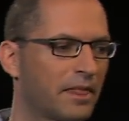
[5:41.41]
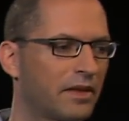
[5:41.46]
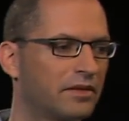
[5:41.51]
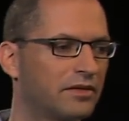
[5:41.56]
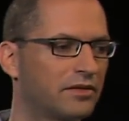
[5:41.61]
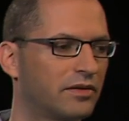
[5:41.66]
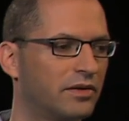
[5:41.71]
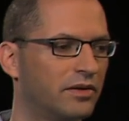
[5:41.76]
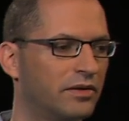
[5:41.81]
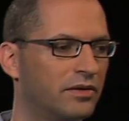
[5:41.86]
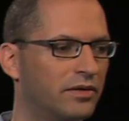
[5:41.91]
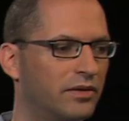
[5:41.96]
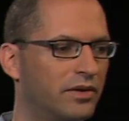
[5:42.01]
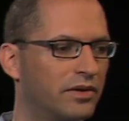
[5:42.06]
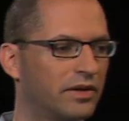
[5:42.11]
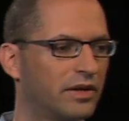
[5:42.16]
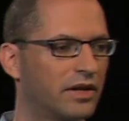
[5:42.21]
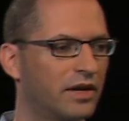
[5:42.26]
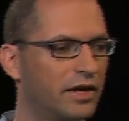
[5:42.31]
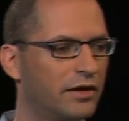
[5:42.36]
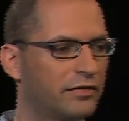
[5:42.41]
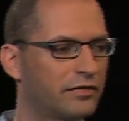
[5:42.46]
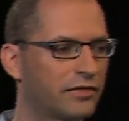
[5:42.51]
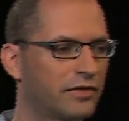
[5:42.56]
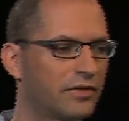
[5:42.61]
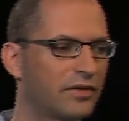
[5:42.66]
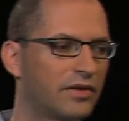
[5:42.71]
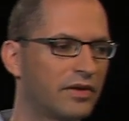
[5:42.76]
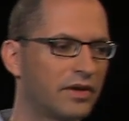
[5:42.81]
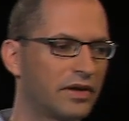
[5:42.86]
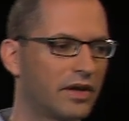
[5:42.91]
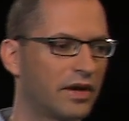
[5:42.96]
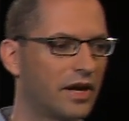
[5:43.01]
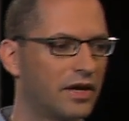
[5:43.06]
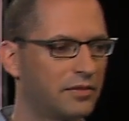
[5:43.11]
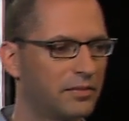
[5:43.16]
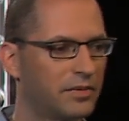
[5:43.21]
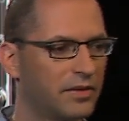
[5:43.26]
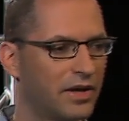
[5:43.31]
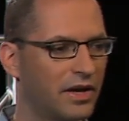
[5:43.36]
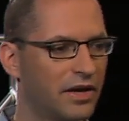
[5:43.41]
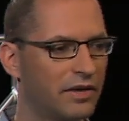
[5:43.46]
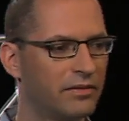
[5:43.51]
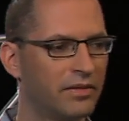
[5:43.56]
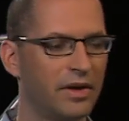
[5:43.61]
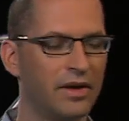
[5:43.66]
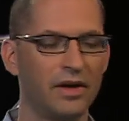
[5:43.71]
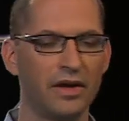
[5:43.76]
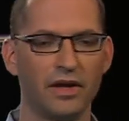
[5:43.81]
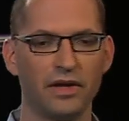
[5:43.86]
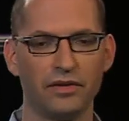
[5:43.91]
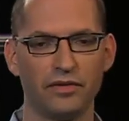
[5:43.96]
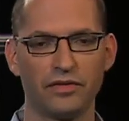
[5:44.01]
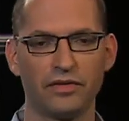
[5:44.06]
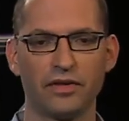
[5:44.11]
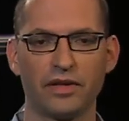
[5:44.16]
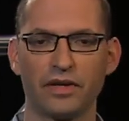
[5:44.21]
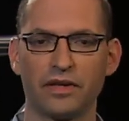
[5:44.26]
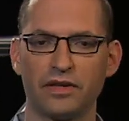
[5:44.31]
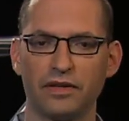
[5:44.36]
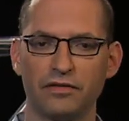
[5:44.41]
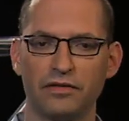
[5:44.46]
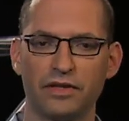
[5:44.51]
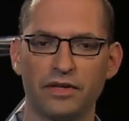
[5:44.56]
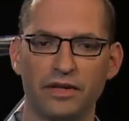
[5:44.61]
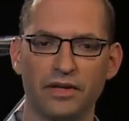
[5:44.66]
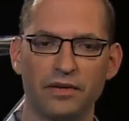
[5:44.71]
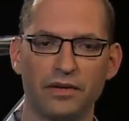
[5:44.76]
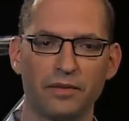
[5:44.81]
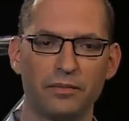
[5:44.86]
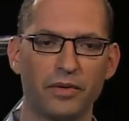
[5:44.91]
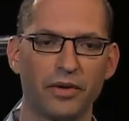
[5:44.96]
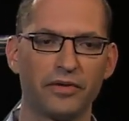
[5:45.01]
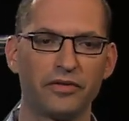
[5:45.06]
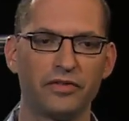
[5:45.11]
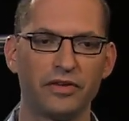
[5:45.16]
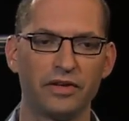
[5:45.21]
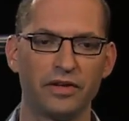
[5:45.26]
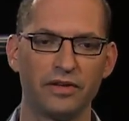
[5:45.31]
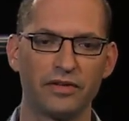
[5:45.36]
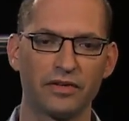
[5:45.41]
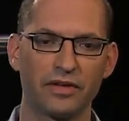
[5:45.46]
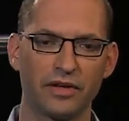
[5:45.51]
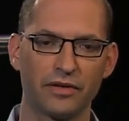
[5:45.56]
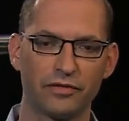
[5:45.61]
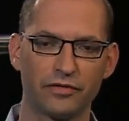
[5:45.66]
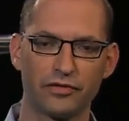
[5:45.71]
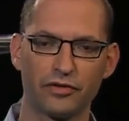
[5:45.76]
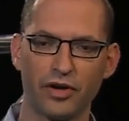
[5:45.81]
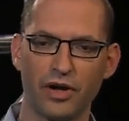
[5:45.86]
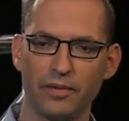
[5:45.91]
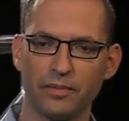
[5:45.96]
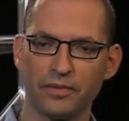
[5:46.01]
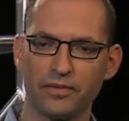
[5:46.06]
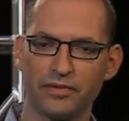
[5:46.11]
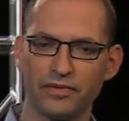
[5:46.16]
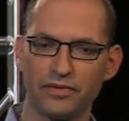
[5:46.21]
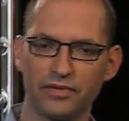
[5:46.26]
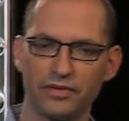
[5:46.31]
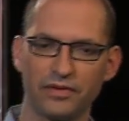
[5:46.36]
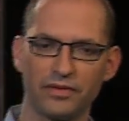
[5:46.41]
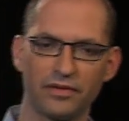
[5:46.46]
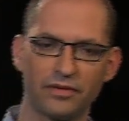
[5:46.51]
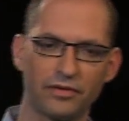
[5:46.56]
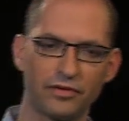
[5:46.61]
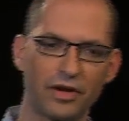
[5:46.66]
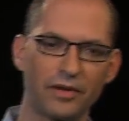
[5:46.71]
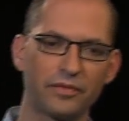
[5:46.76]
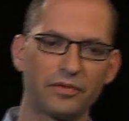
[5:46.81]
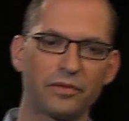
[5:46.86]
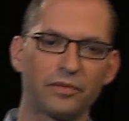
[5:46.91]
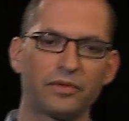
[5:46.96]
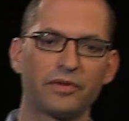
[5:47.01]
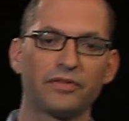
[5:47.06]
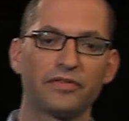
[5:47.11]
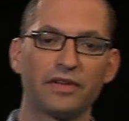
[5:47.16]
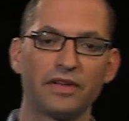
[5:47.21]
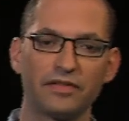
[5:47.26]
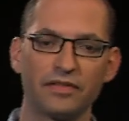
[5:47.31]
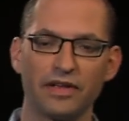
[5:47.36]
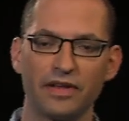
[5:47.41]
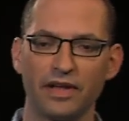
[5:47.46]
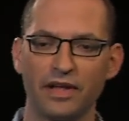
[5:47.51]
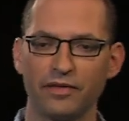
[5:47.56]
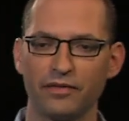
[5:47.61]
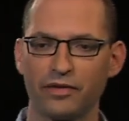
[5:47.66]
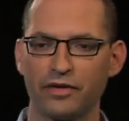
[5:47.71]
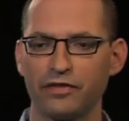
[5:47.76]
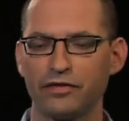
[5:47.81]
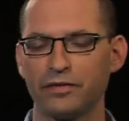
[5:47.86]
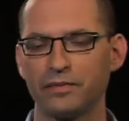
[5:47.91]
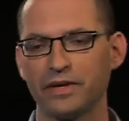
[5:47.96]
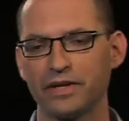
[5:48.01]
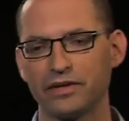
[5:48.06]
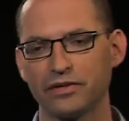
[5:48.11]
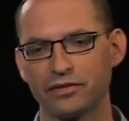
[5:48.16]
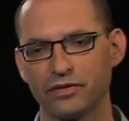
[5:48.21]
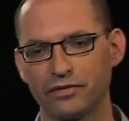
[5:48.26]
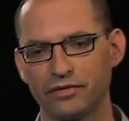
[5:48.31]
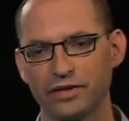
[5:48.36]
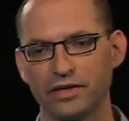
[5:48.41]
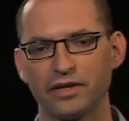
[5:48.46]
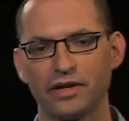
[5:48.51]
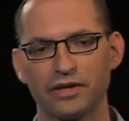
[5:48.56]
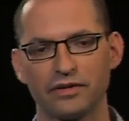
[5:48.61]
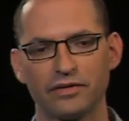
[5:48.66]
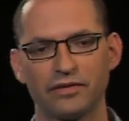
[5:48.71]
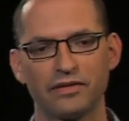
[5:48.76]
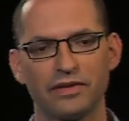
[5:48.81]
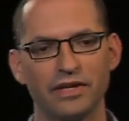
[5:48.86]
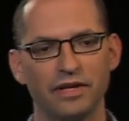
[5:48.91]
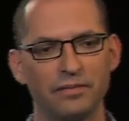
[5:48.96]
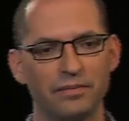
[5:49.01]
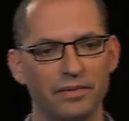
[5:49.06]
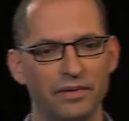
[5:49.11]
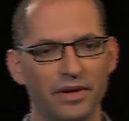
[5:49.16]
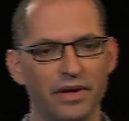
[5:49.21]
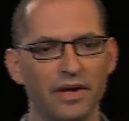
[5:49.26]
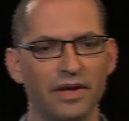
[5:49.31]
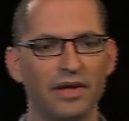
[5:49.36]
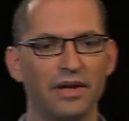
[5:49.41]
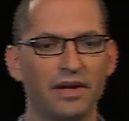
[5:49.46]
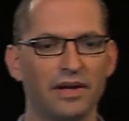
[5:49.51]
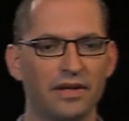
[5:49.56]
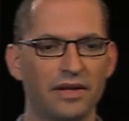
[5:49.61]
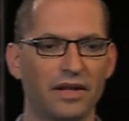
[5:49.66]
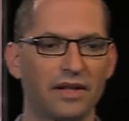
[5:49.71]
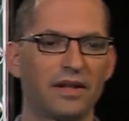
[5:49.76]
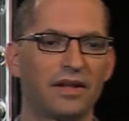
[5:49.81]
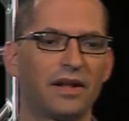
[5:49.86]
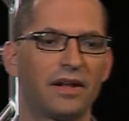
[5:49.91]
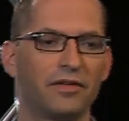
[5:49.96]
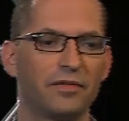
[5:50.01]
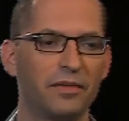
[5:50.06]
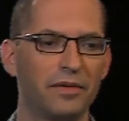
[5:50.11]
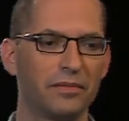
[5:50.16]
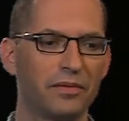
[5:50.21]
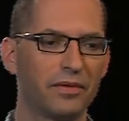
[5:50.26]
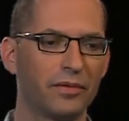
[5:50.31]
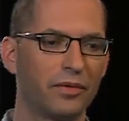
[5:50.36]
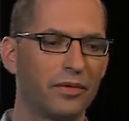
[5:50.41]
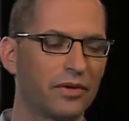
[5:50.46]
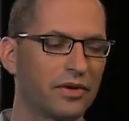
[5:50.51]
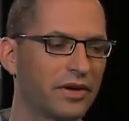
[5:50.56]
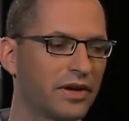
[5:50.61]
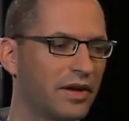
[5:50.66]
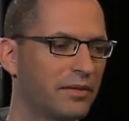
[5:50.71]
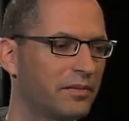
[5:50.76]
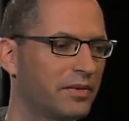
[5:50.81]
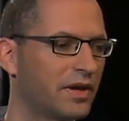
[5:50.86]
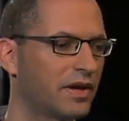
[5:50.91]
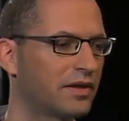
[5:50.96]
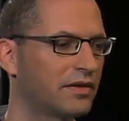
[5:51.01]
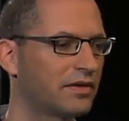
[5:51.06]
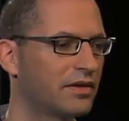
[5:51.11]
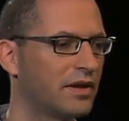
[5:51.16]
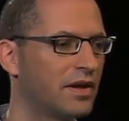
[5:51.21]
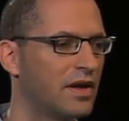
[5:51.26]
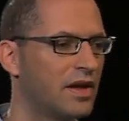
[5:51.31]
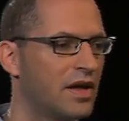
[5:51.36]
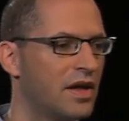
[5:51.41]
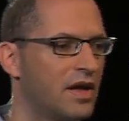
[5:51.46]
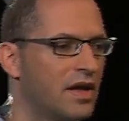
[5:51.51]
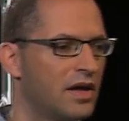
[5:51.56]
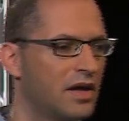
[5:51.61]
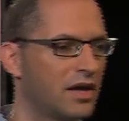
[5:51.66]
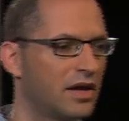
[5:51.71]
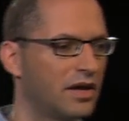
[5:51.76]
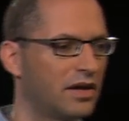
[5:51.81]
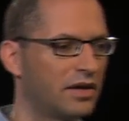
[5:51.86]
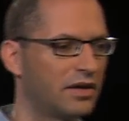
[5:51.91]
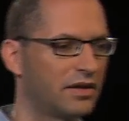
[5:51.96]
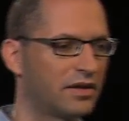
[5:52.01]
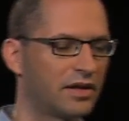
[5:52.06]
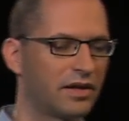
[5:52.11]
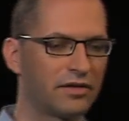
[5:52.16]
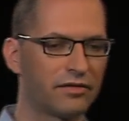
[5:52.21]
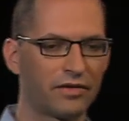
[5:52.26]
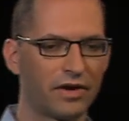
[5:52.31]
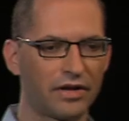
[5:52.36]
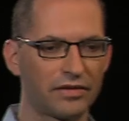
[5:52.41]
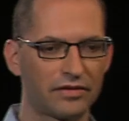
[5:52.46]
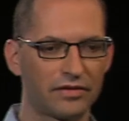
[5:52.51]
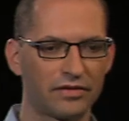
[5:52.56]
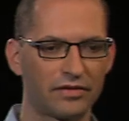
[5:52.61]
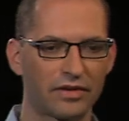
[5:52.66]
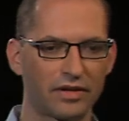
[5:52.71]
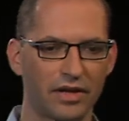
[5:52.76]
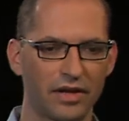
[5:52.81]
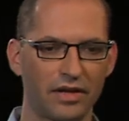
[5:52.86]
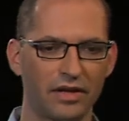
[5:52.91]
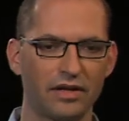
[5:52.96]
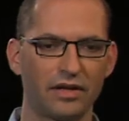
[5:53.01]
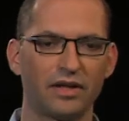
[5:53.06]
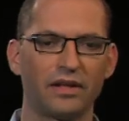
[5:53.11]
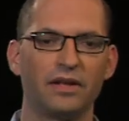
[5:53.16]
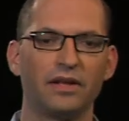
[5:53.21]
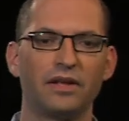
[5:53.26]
So on the left, 8 p.m., and you see the activity in both cities kind of drops towards 6 a.m. where everybody's already gone to sleep and not a lot of people have woken up yet, and then rises again,